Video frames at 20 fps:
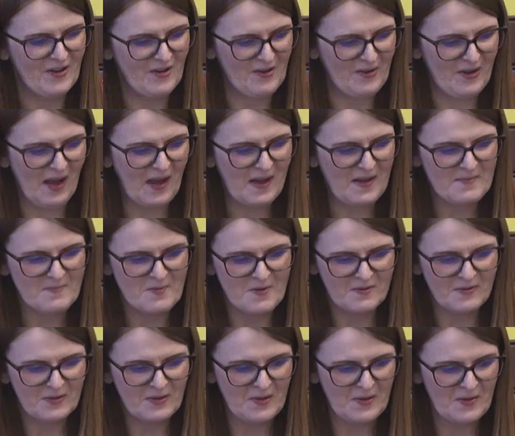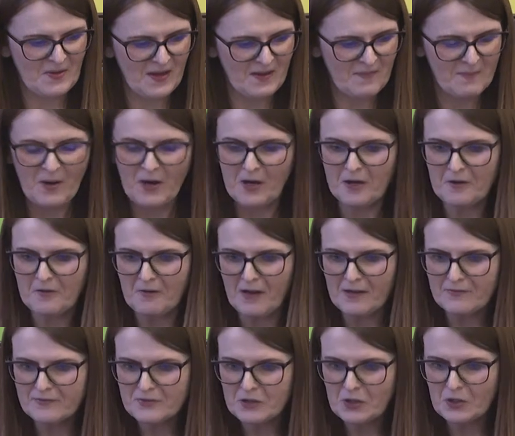Okay, moving on then.
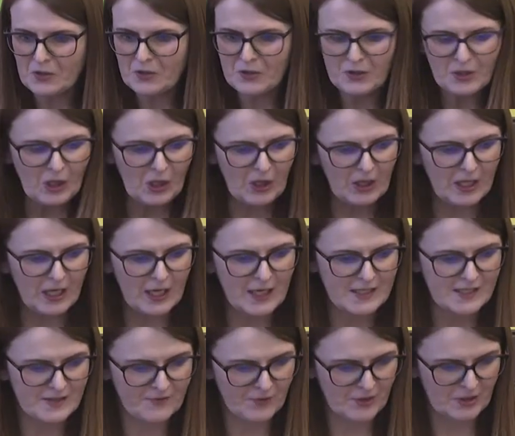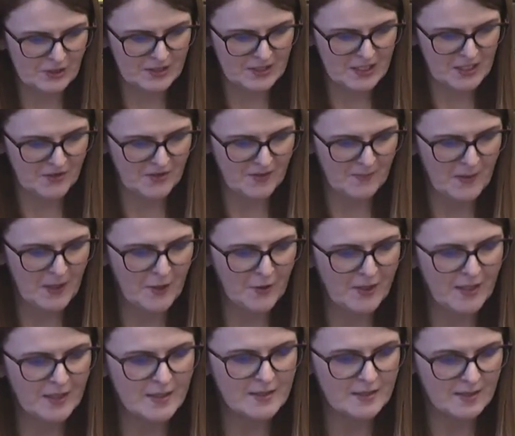Paragraph 2 outlines the volunteering
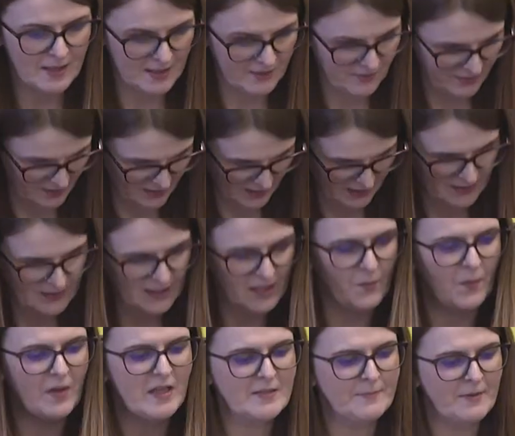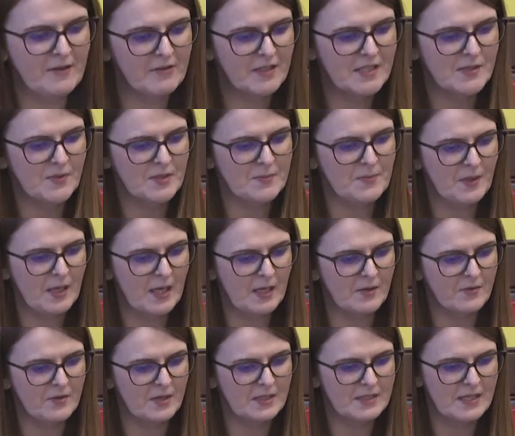period. These are 16 weeks periods which begin
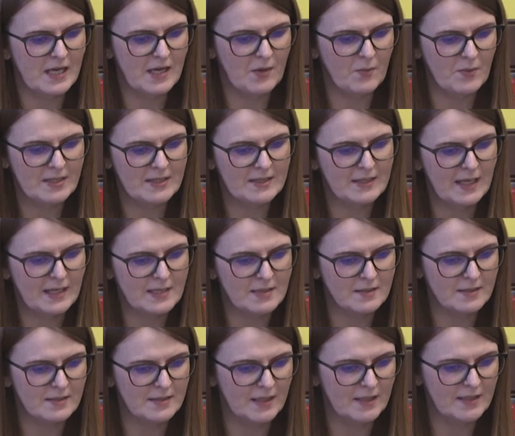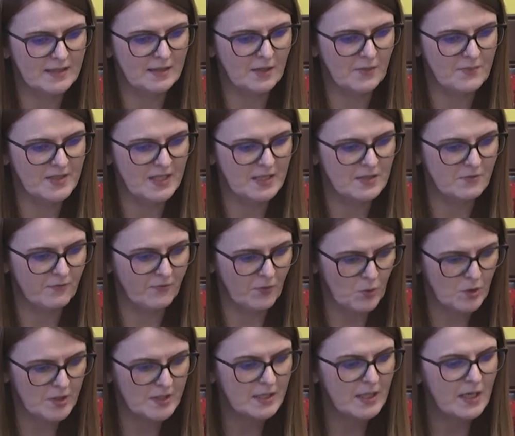on the day when Schedule 6 comes into
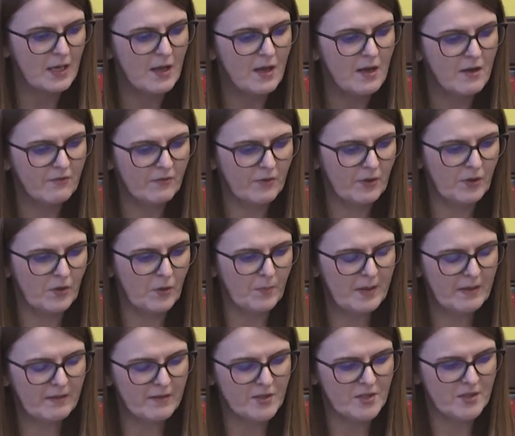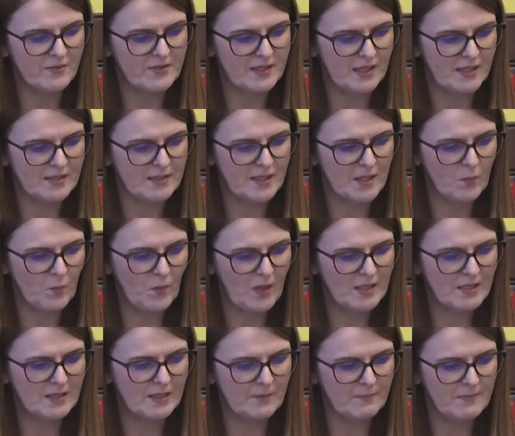force Further periods of 16
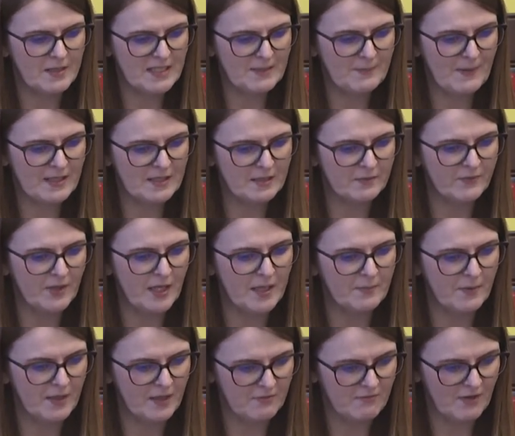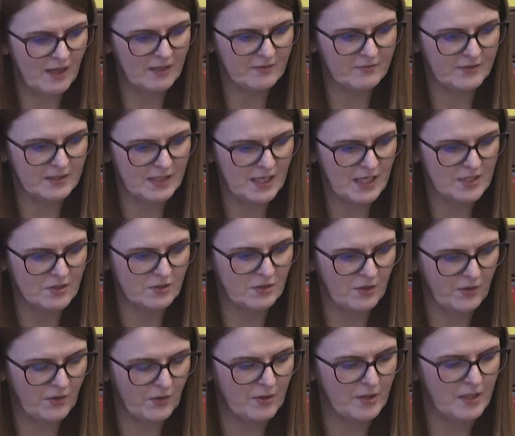weeks can be specified by the relevant national
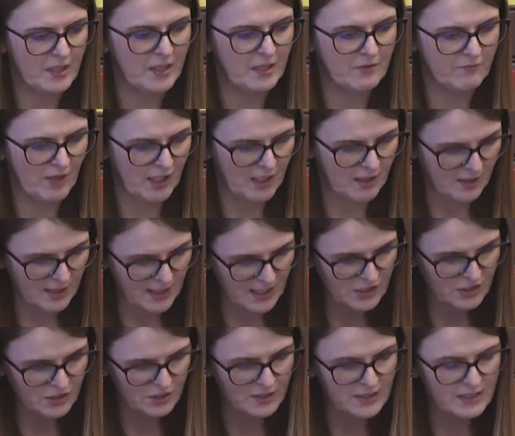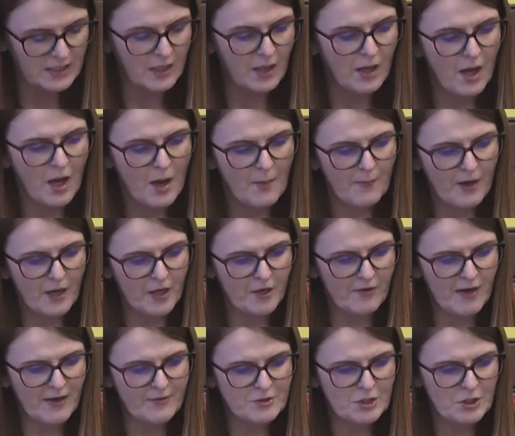authority in regulations.
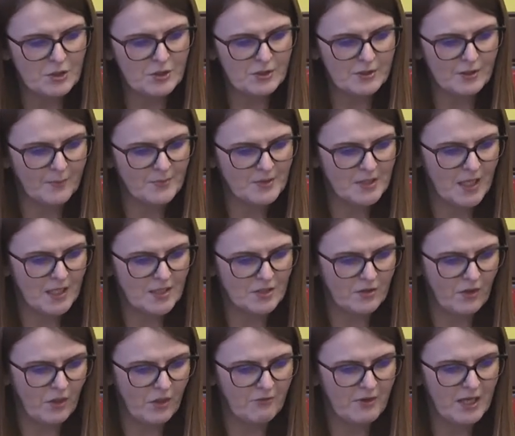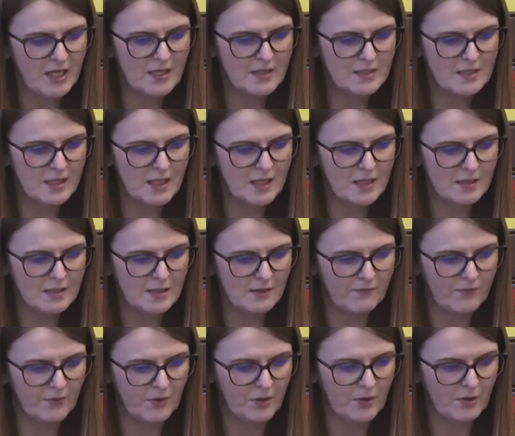Paragraph 2, subsection 3 indicates
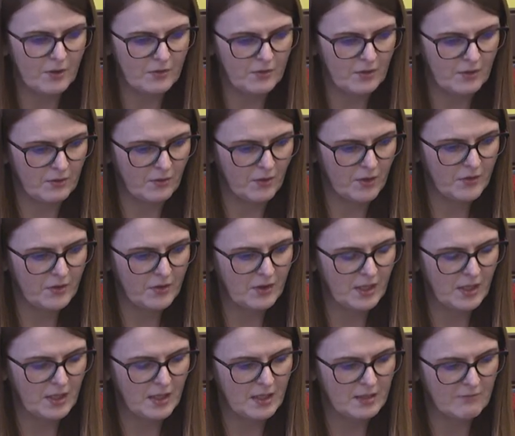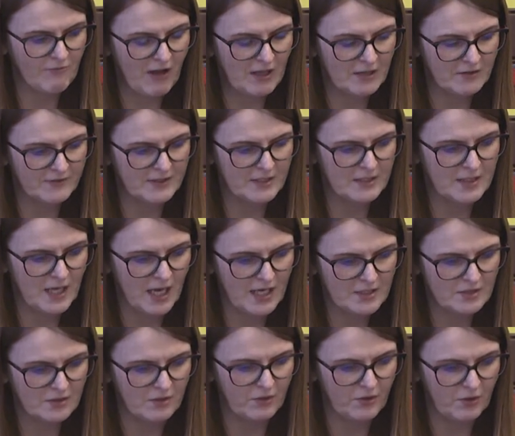that for the North, the relevant
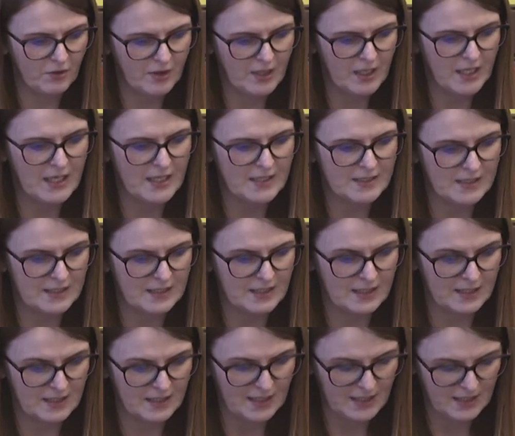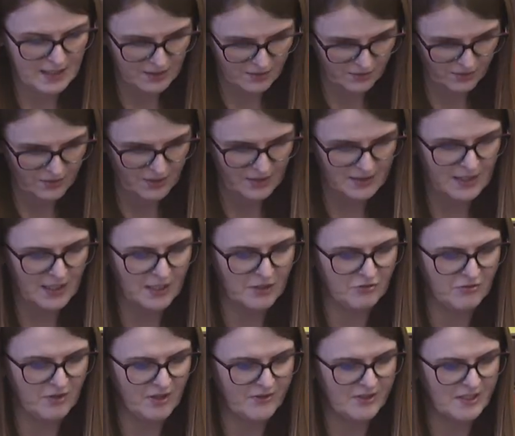national authority is either the
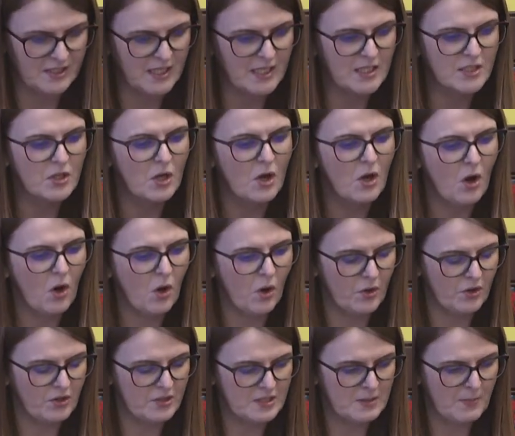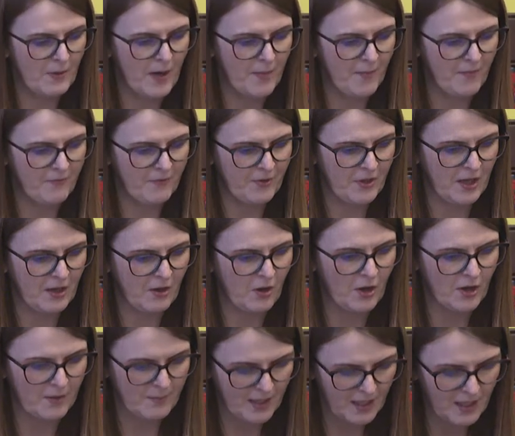Secretary of State or the Department for the
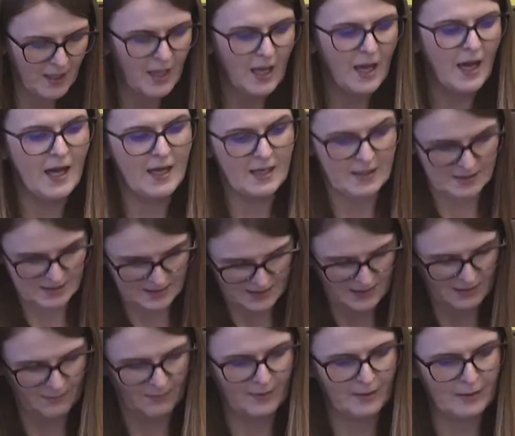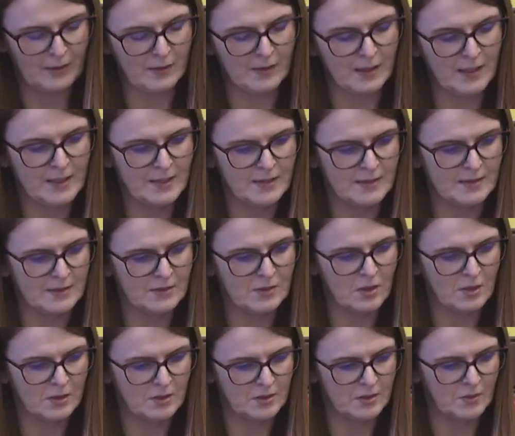Economy, and similarly in
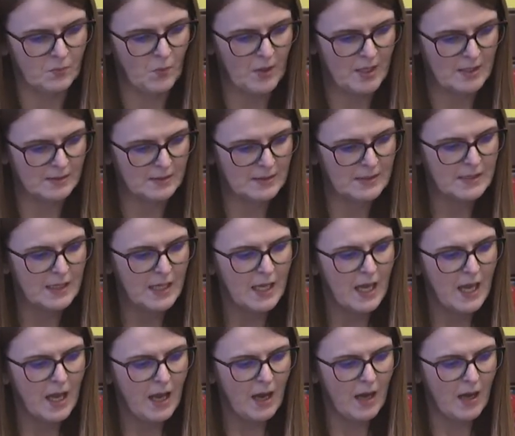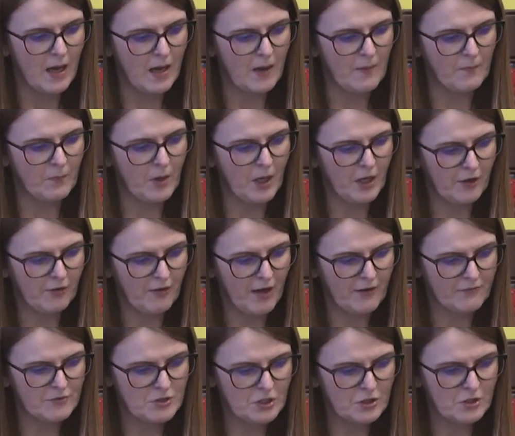Scotland and Wales. Um,
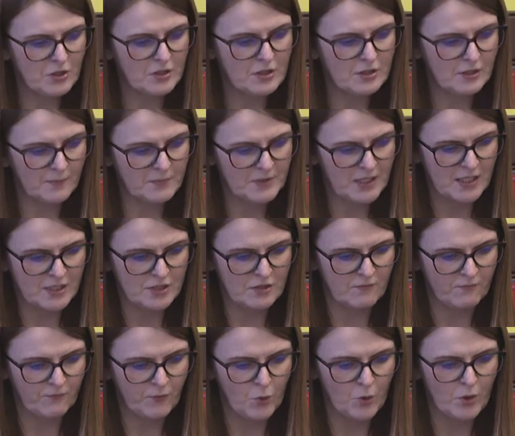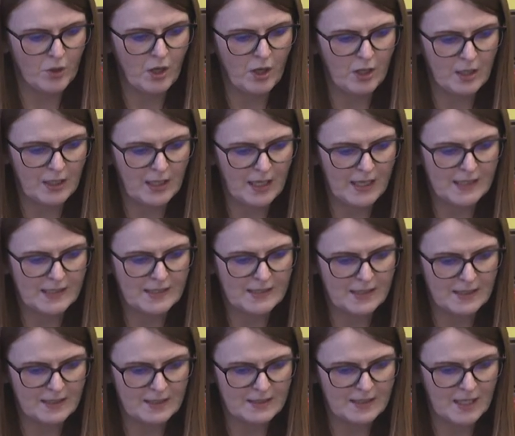paragraph 2, subsection 4 outlines
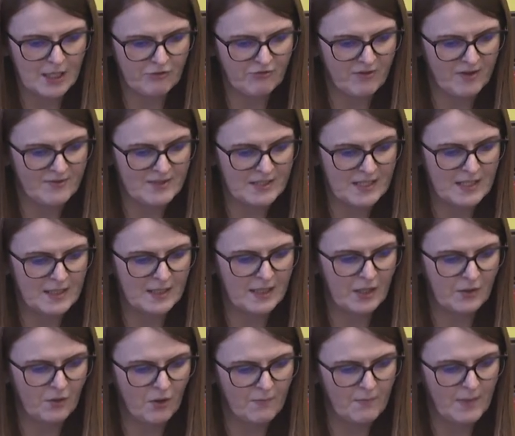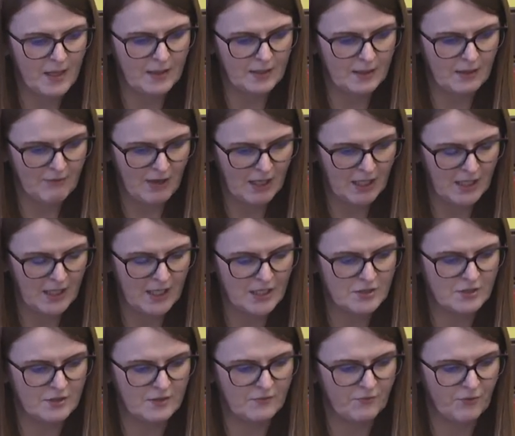that the Secretary of State cannot make
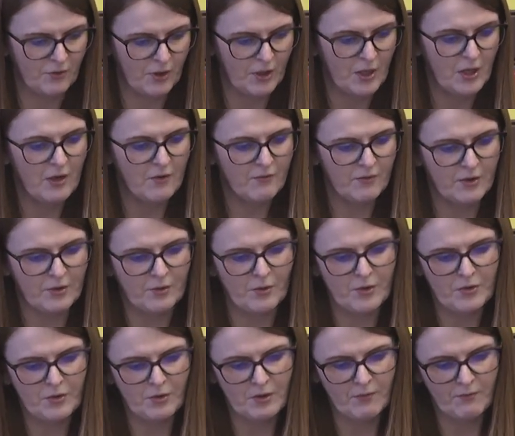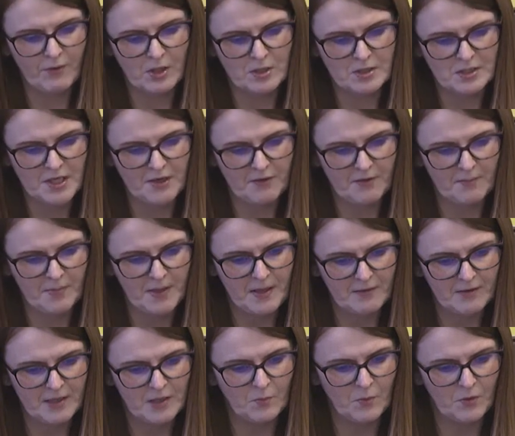regulations for the North and the volunteering
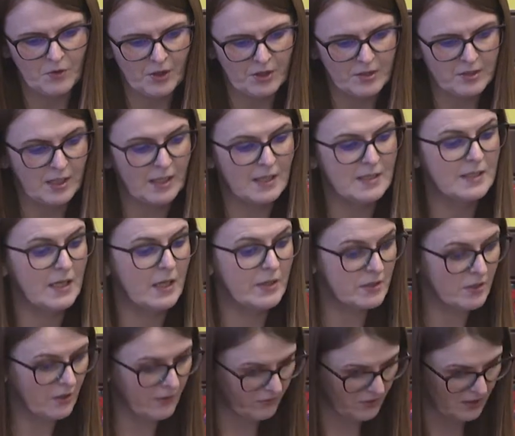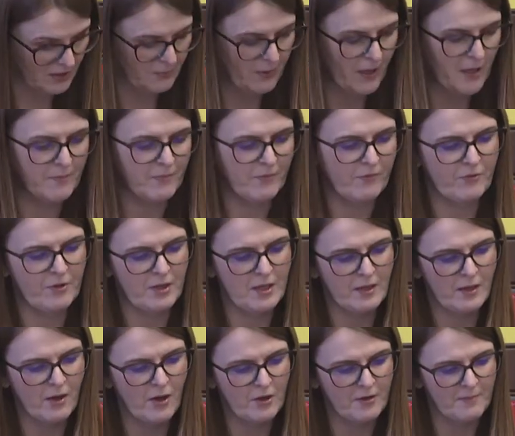period without the consent of the Department for the
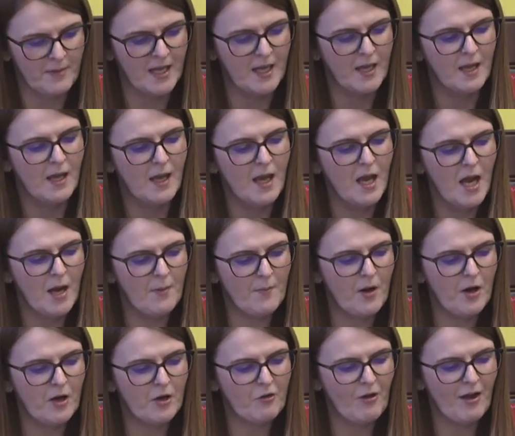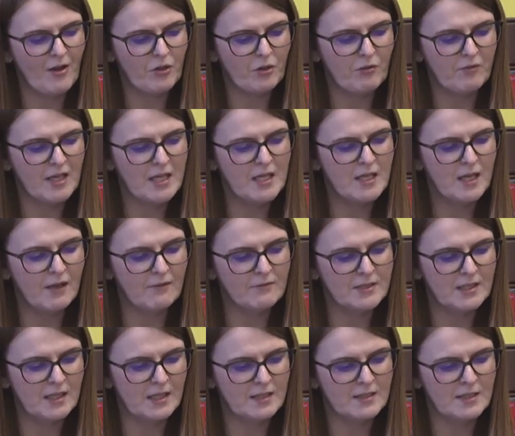Economy. And paragraph 3
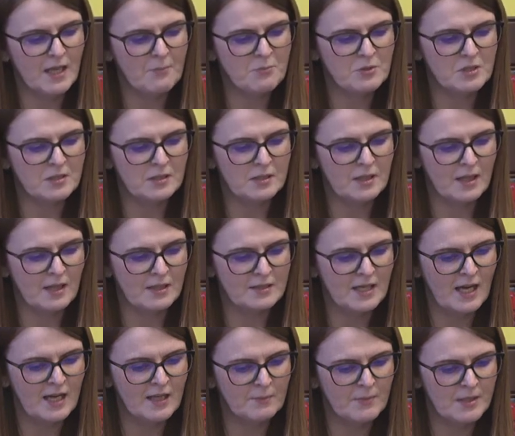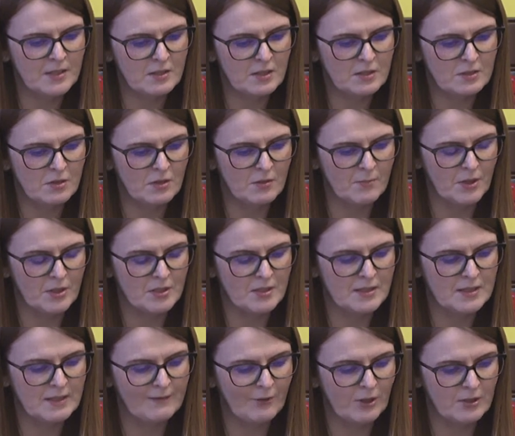gives exceptions to the entitlement to
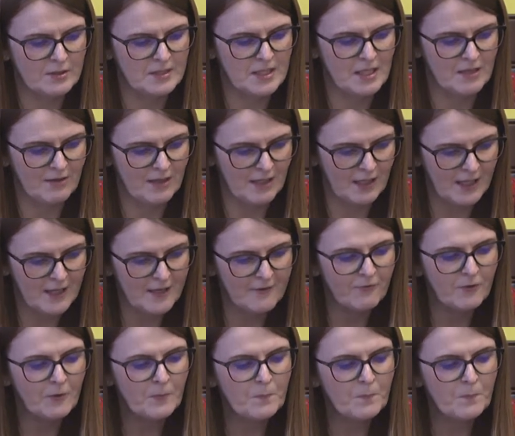emergency volunteering leave.